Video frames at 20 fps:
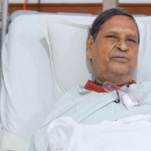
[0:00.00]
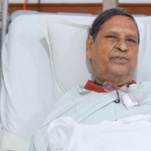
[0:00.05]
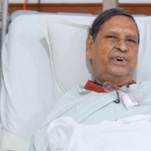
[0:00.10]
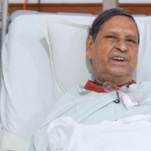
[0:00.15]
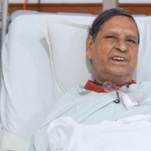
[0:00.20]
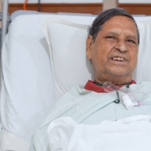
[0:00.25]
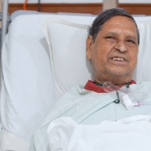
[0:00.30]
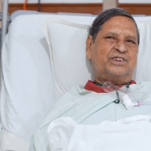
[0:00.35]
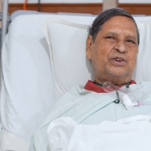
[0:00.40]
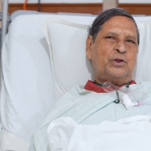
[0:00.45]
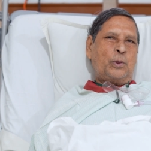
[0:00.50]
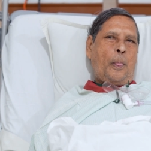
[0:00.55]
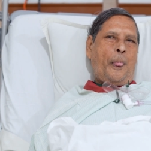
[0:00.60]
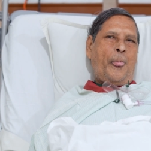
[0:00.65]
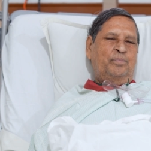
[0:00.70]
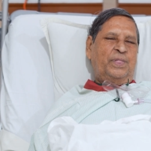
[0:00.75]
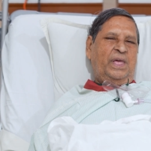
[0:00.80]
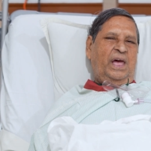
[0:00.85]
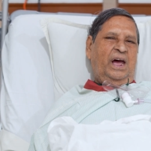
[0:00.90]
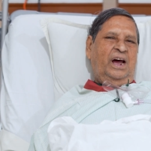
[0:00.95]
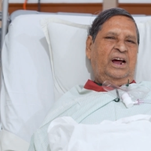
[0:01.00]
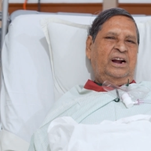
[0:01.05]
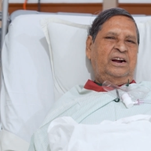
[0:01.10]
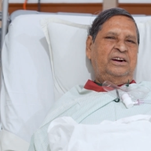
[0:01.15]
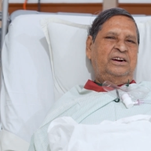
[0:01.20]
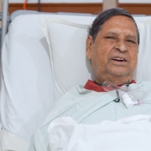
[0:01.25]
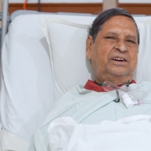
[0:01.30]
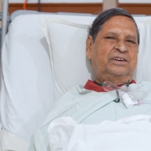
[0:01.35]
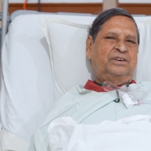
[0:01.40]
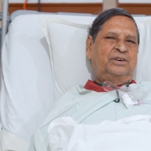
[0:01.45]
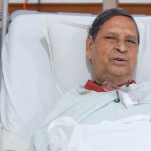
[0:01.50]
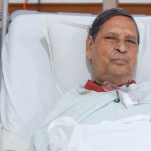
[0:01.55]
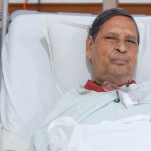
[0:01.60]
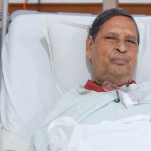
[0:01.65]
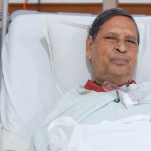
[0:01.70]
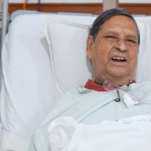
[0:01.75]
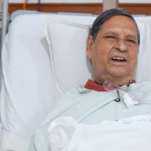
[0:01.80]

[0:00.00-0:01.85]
face and uh,